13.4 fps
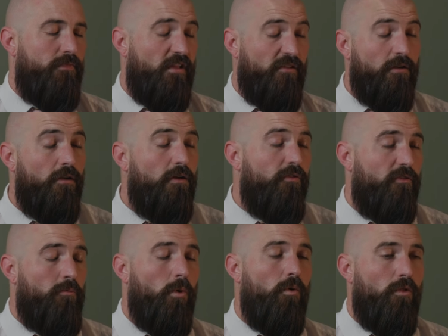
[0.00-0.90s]
There's a lot of
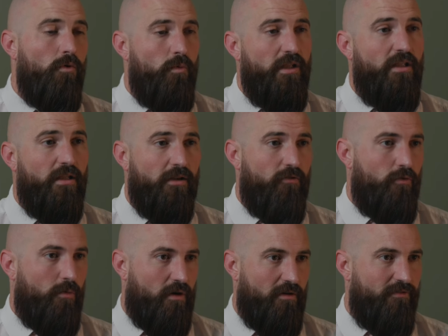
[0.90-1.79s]
support that we can
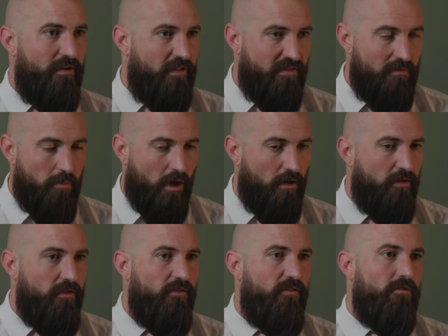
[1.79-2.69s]
give to our Affinity
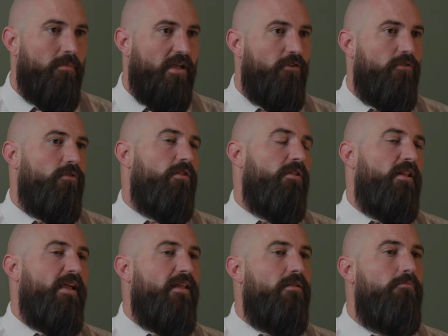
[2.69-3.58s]
partners to make sure
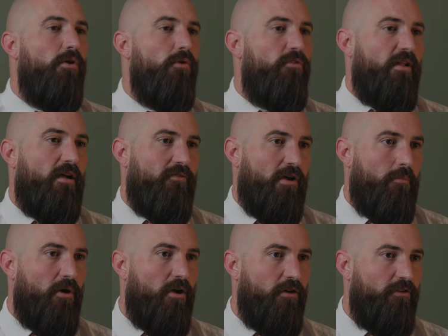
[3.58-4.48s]
that they get the most out of
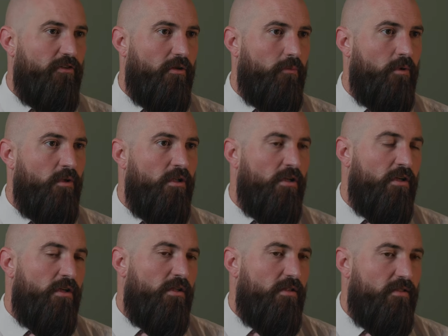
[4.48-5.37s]
our partnership.
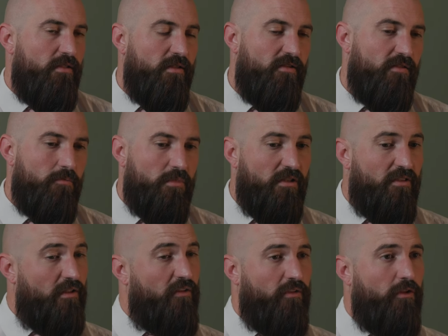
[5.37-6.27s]
This can be
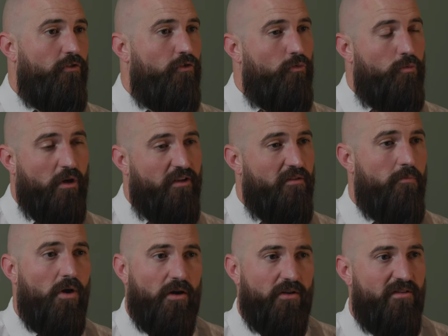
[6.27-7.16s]
things like dual
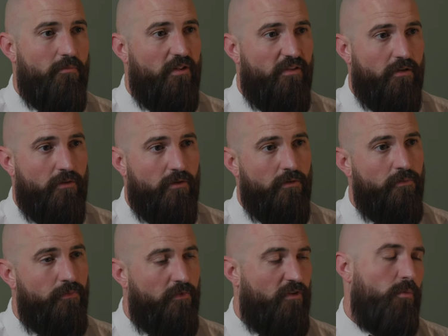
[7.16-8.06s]
branded marketing material.
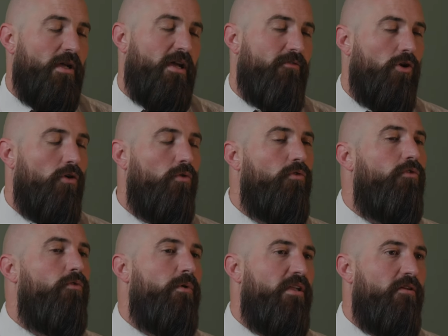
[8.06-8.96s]
So we have a whole
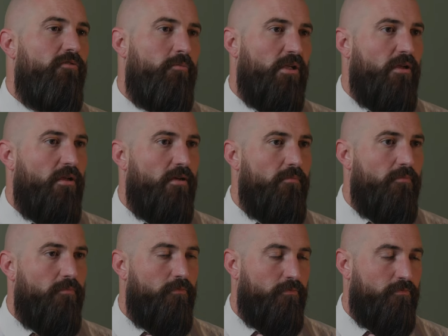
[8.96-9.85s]
suite of
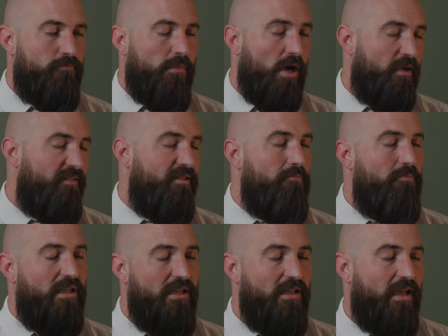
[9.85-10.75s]
marketing
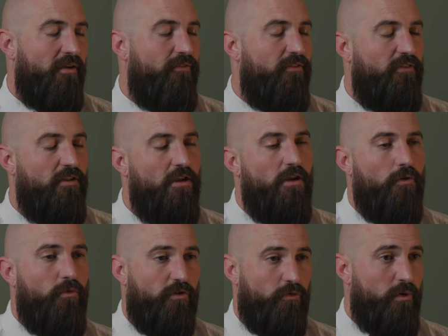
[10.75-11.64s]
PDFs,
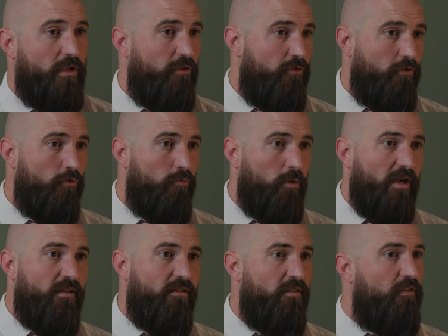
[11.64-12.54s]
which we can dual
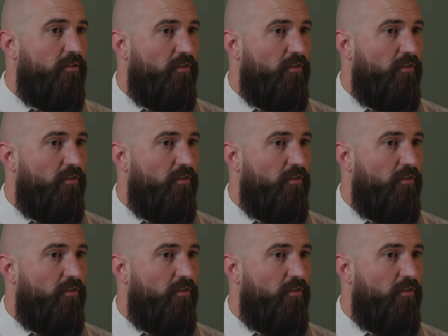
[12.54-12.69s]
brand.